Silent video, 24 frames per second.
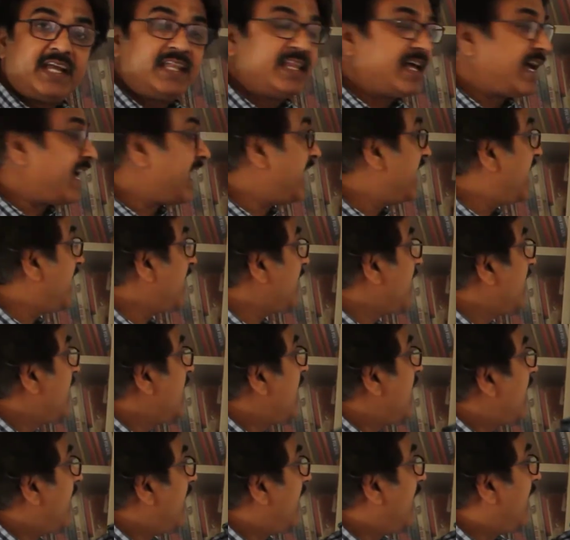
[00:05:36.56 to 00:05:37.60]
in the air
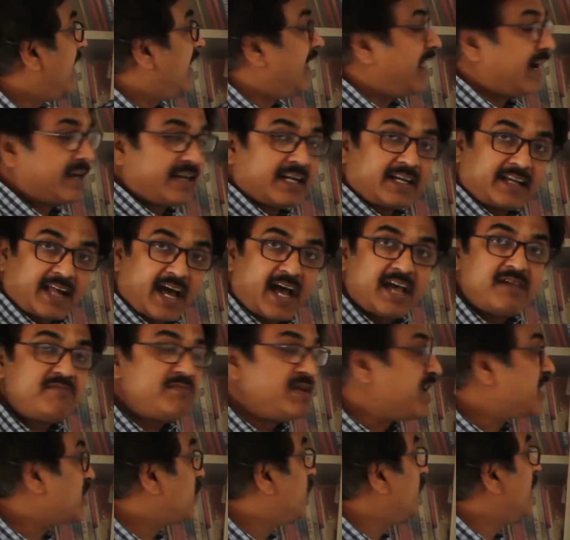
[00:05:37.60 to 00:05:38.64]
at a time
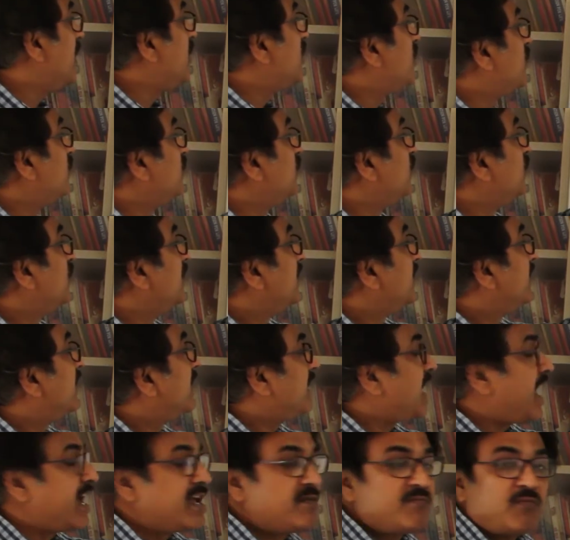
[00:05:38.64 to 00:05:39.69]
equal to the
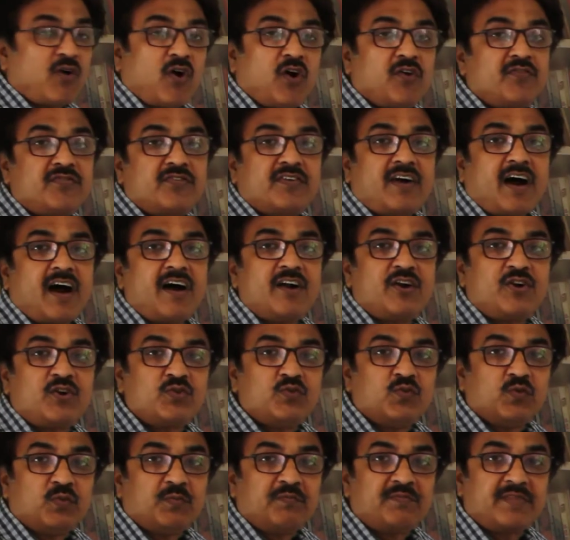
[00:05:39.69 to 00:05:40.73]
time of car
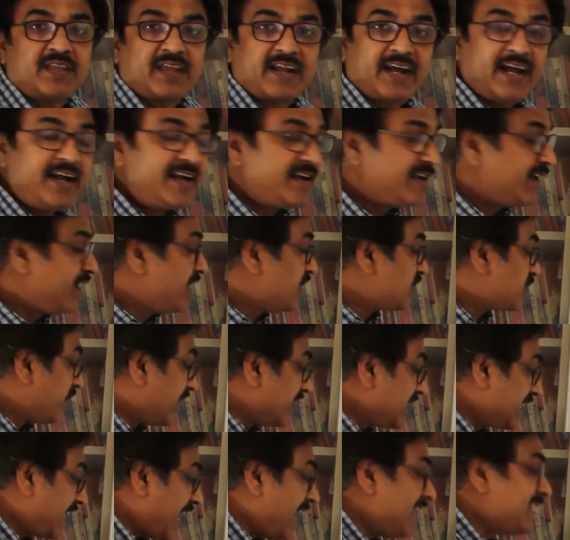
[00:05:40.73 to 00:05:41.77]
2, right? So
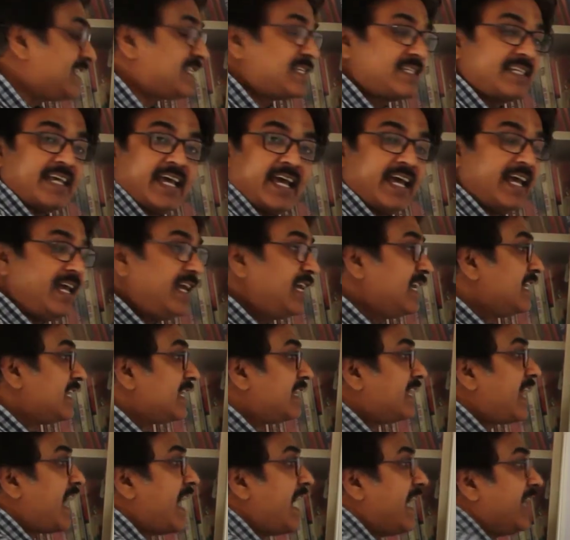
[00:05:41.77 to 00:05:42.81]
one can say
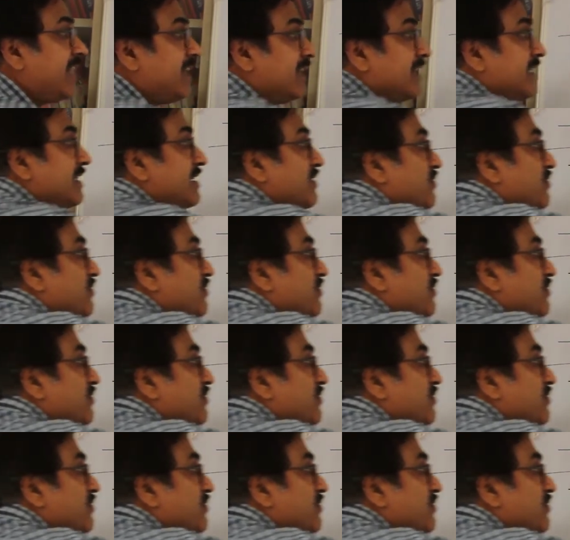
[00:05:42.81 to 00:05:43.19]
that